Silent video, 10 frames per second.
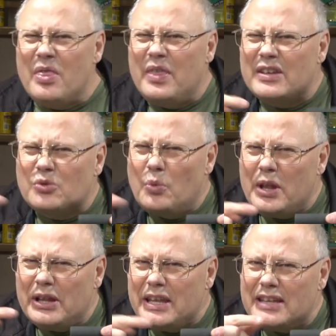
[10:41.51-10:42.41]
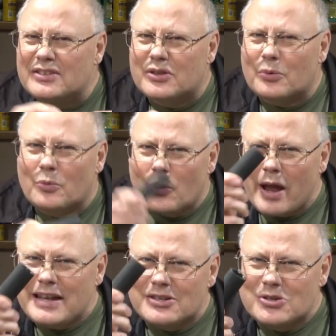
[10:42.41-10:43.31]
this really is the
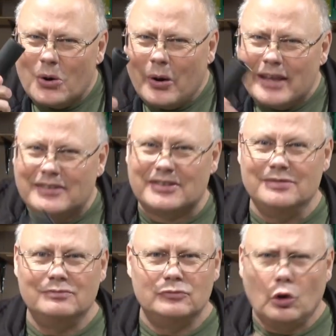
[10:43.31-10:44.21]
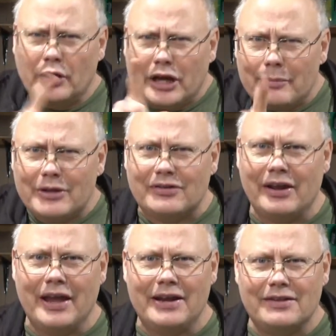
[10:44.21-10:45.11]
right choice. Don't let anybody
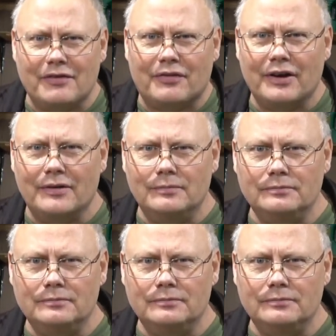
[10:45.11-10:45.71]
tell you any different.